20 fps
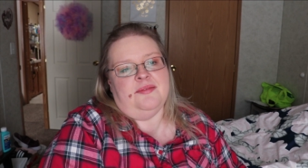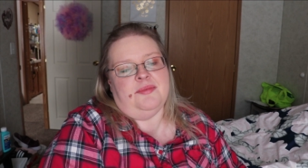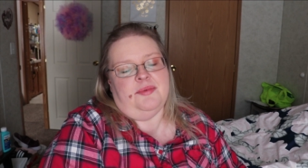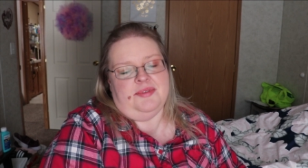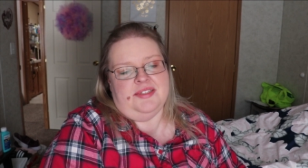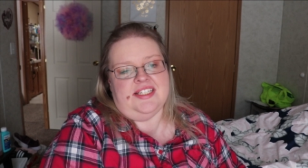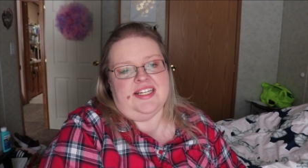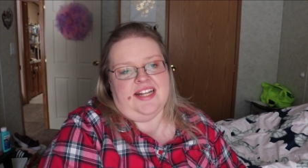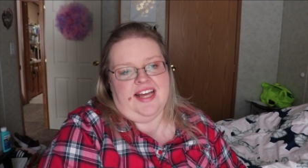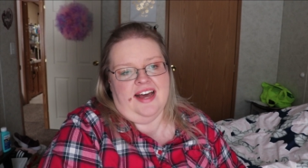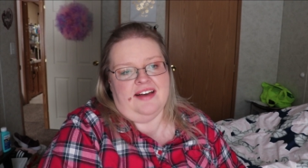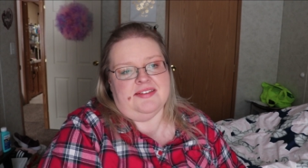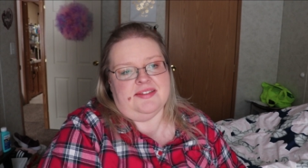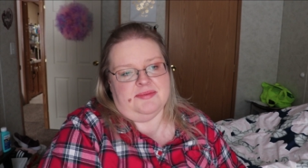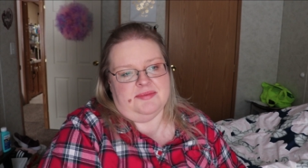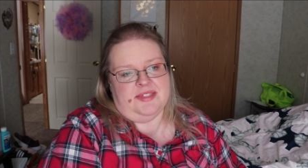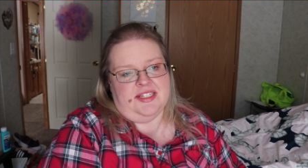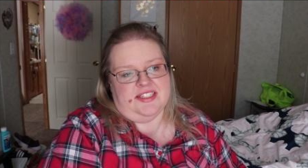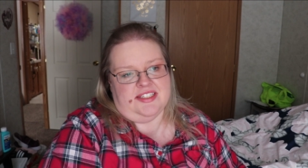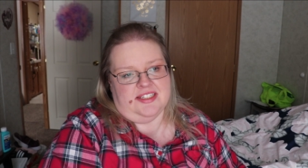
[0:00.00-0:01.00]
we did have
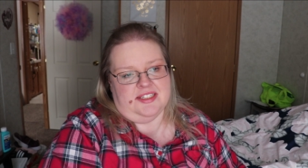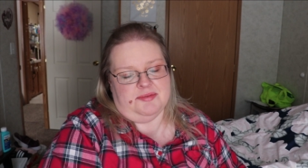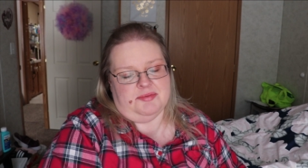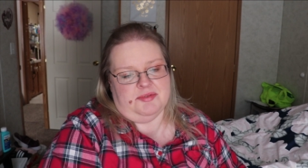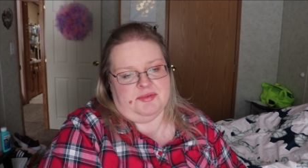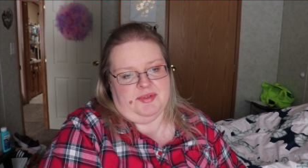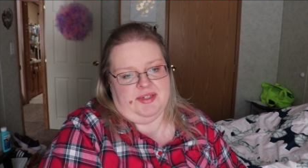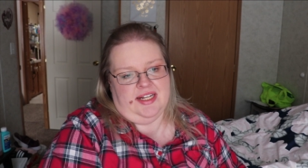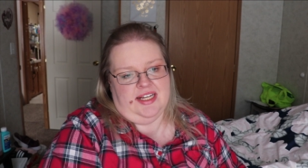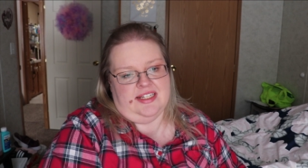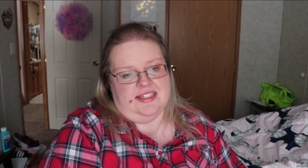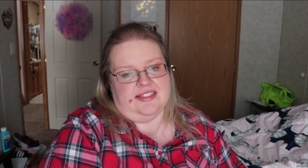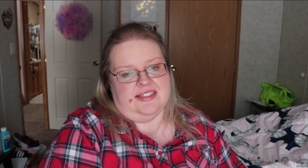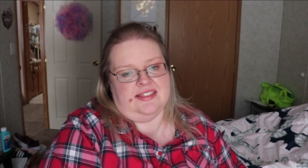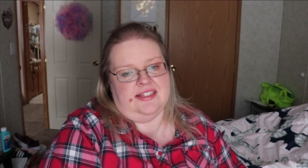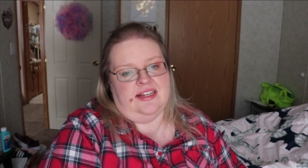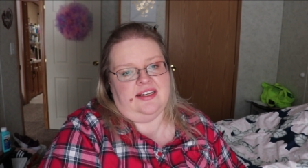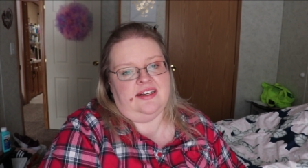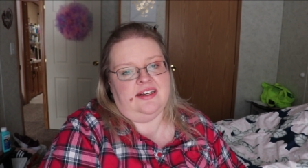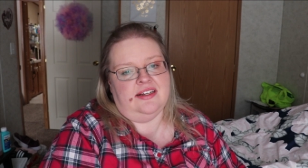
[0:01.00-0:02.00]
some distance between
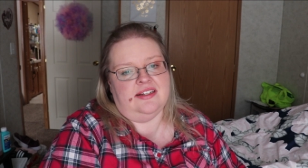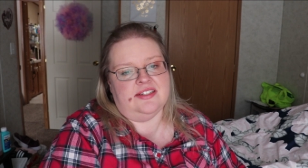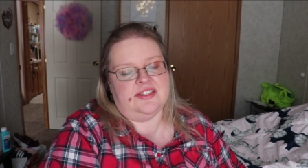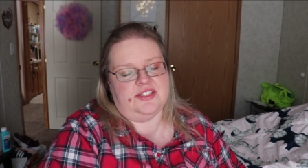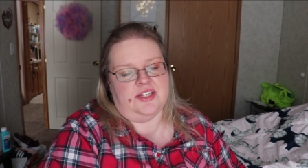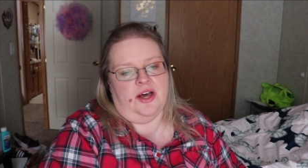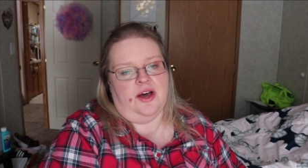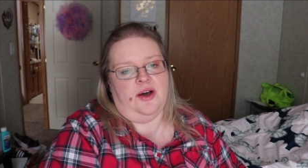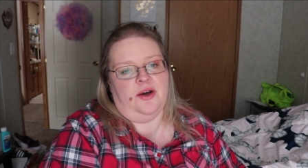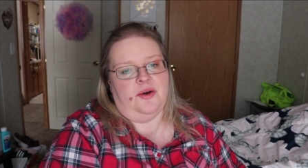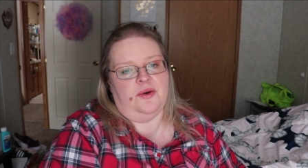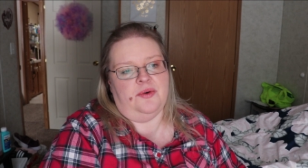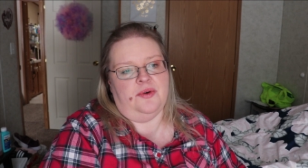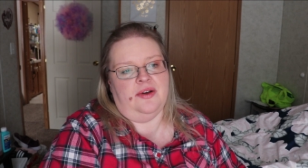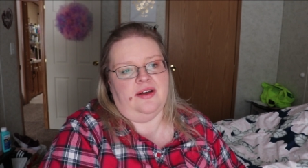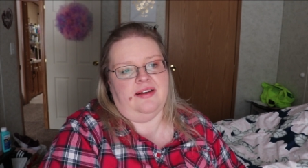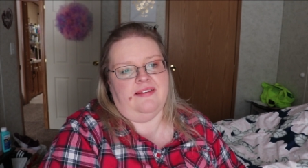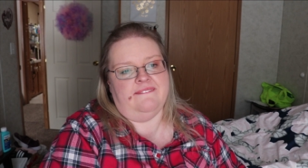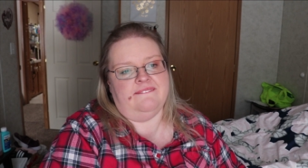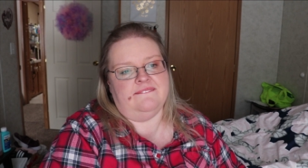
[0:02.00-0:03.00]
us.
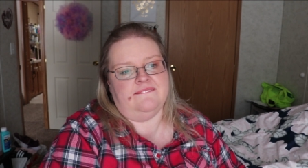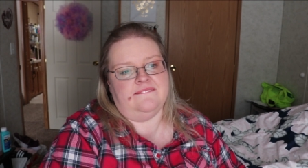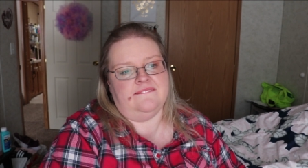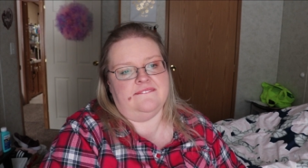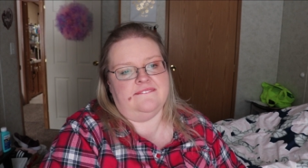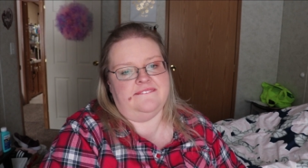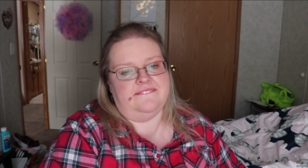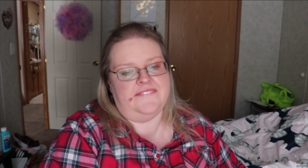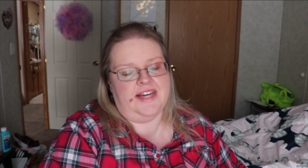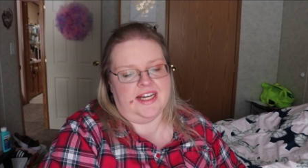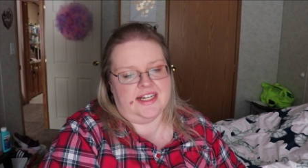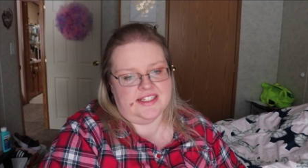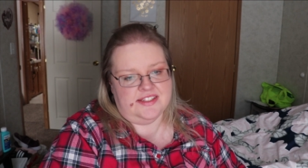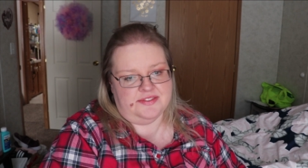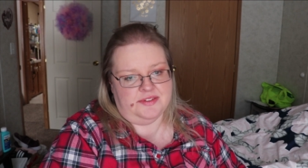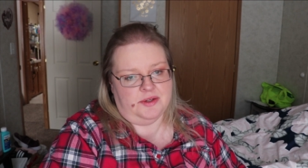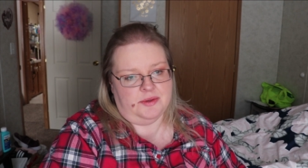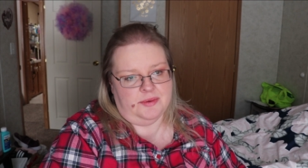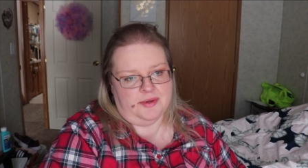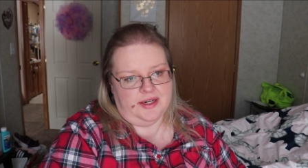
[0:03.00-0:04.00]
So
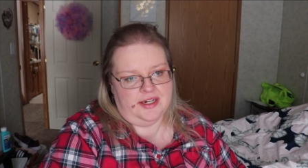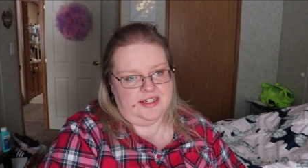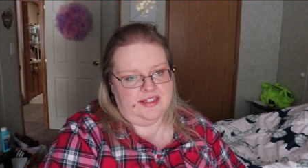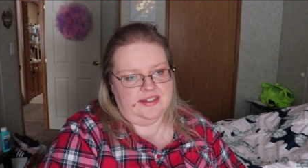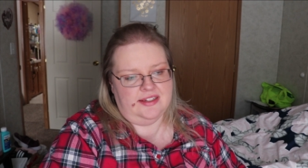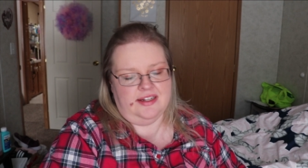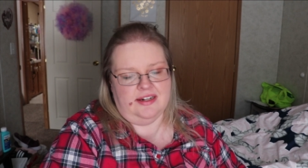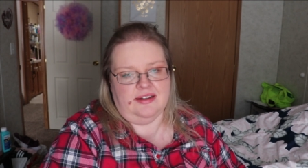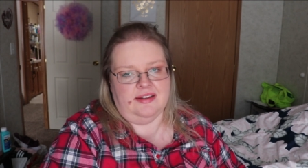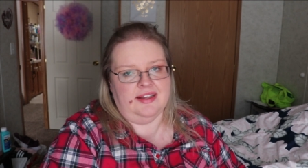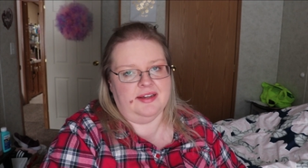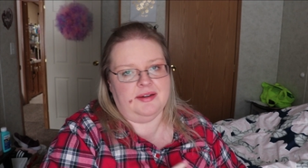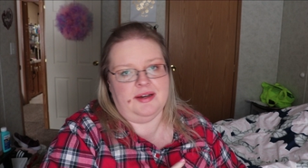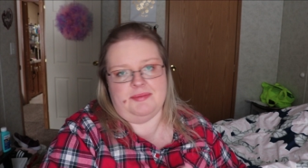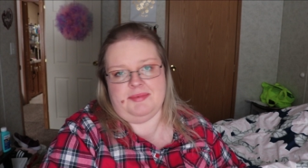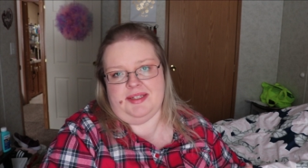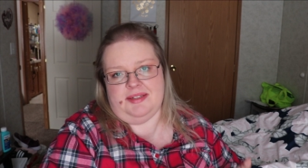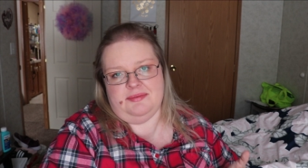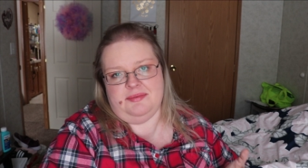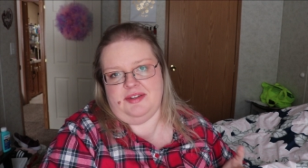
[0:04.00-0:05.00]
fast forward, you know, like,
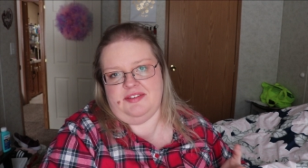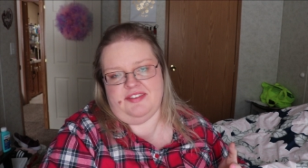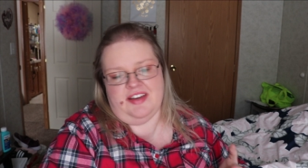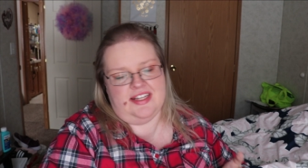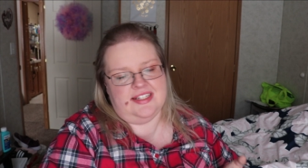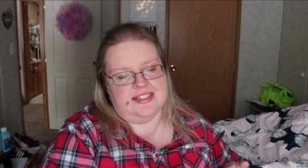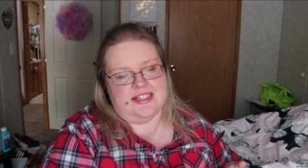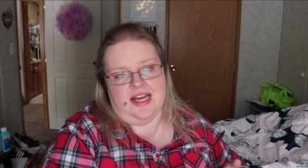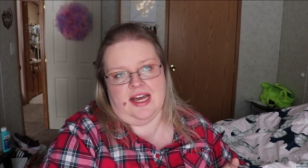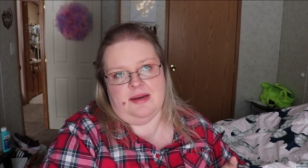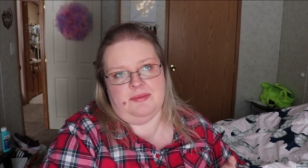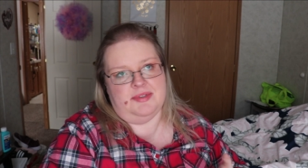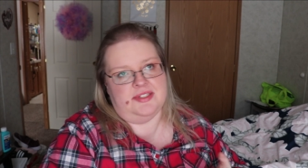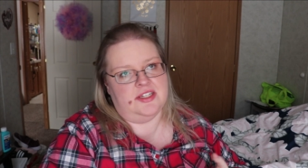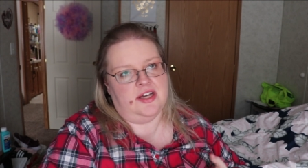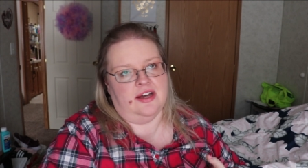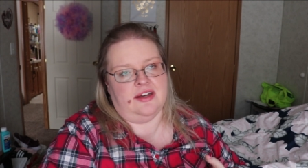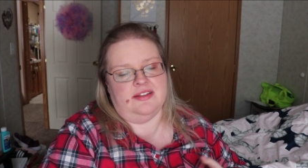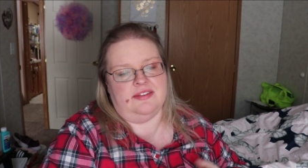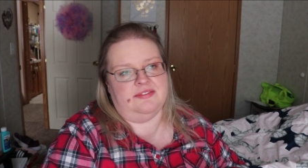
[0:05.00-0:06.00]
I mean, we FaceTime, we
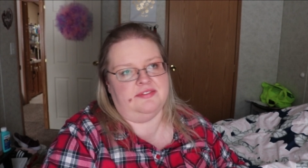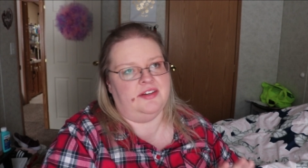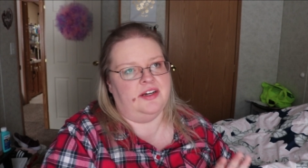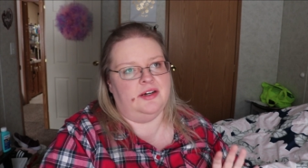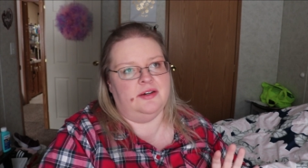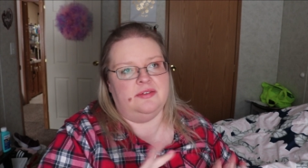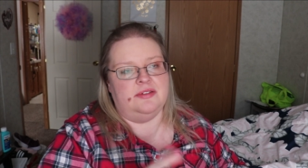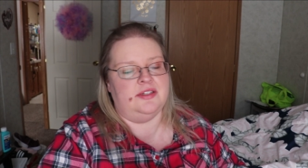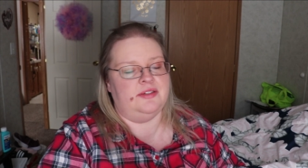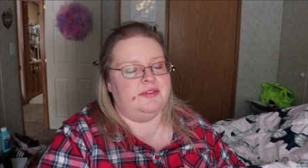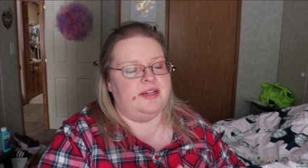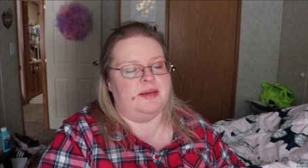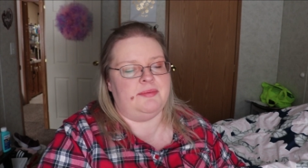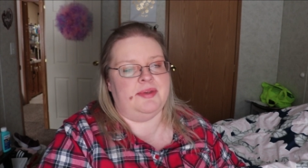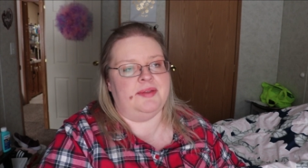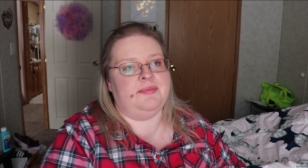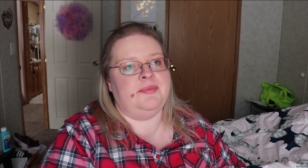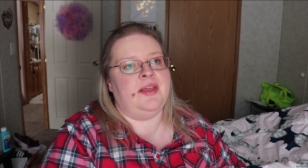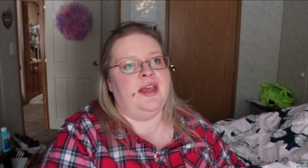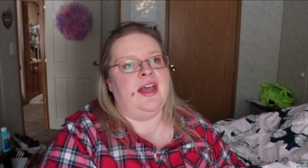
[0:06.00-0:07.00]
talk on the phone, you name
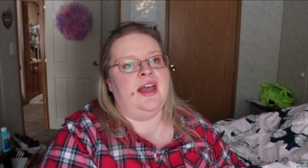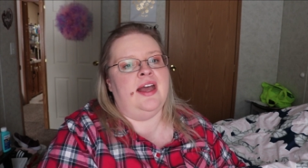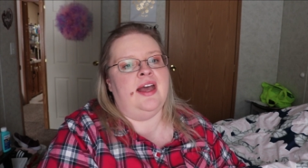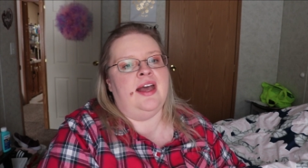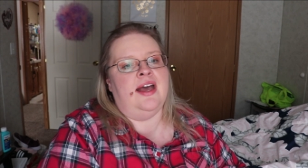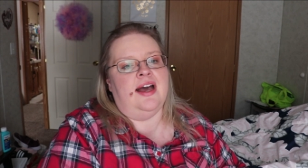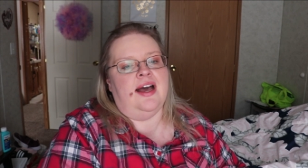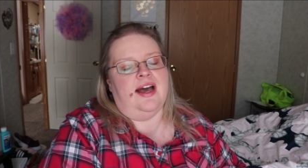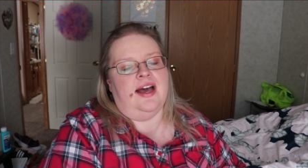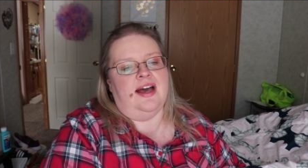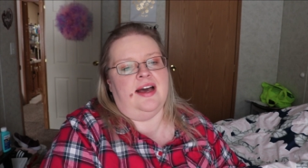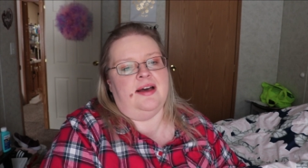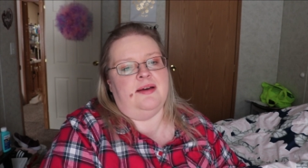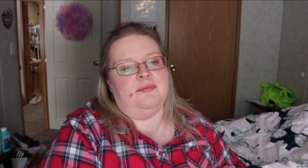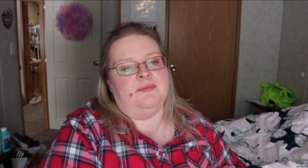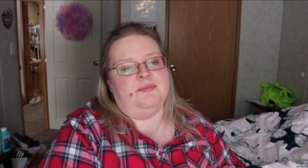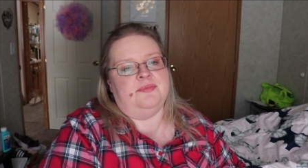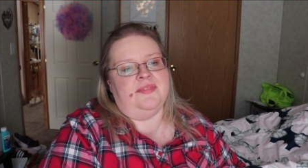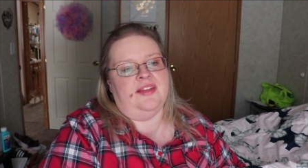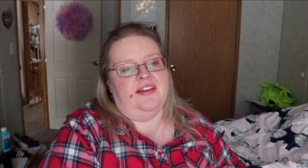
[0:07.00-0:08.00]
it.
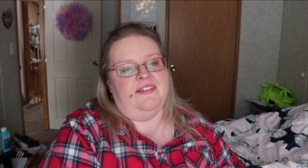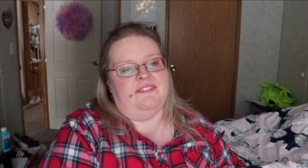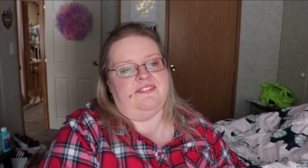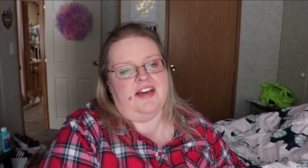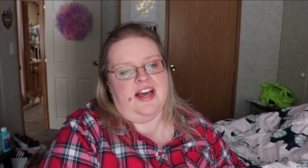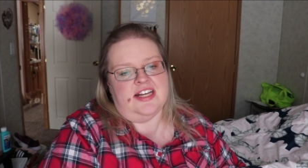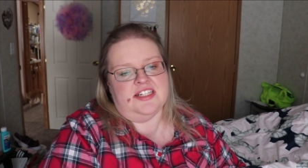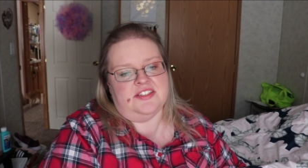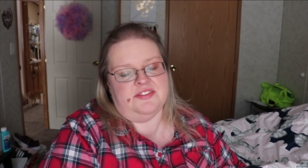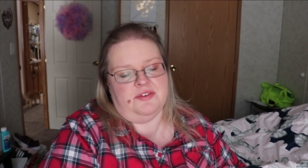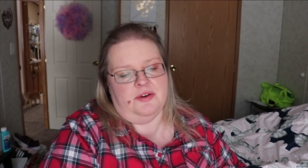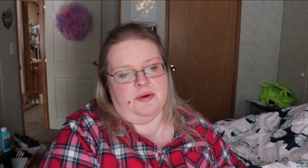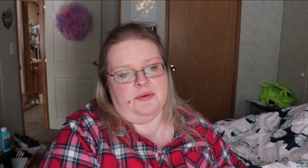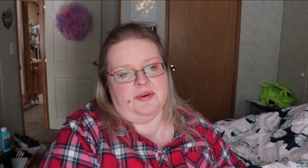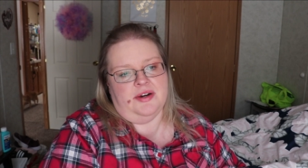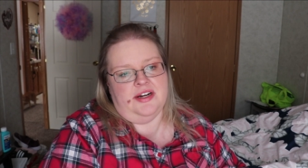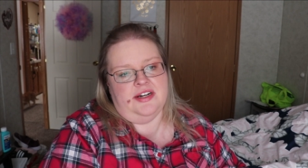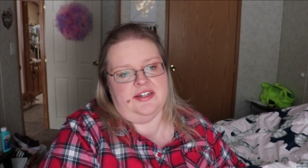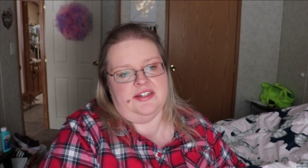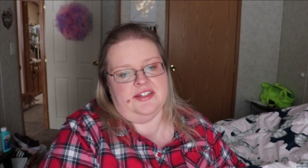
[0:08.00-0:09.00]
Um, fast
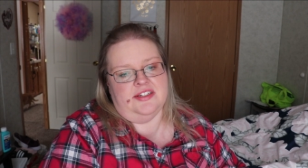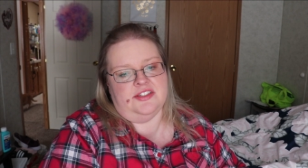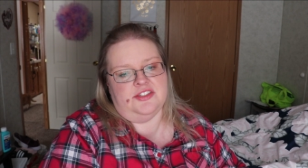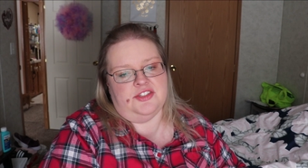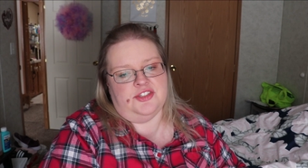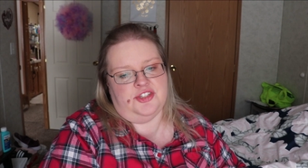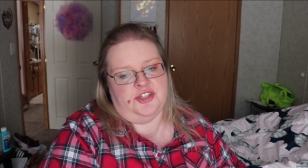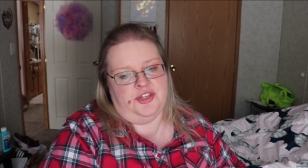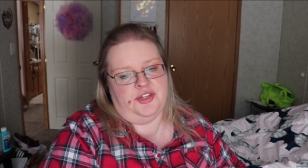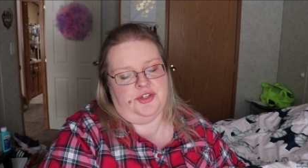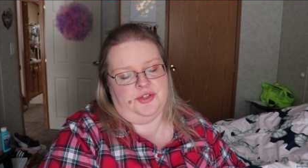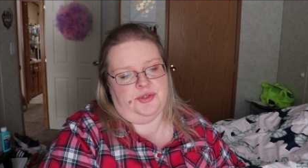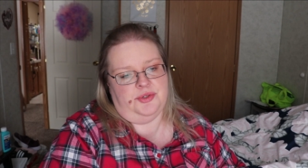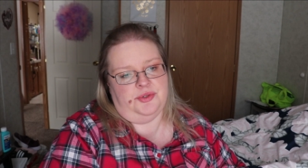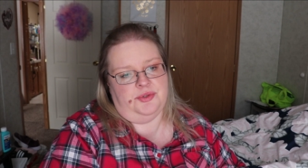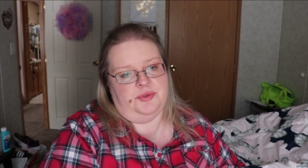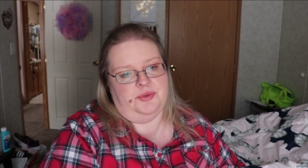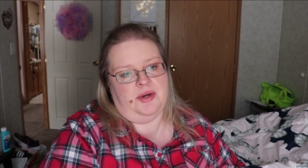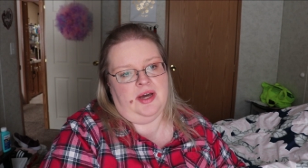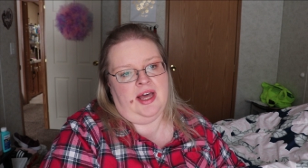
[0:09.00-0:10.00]
forward
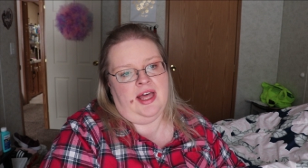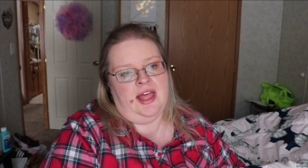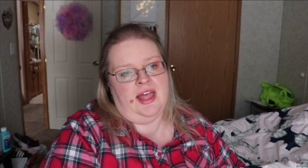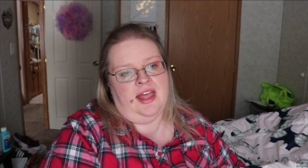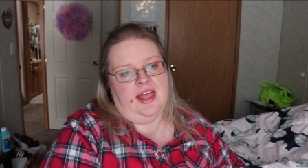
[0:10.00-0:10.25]
to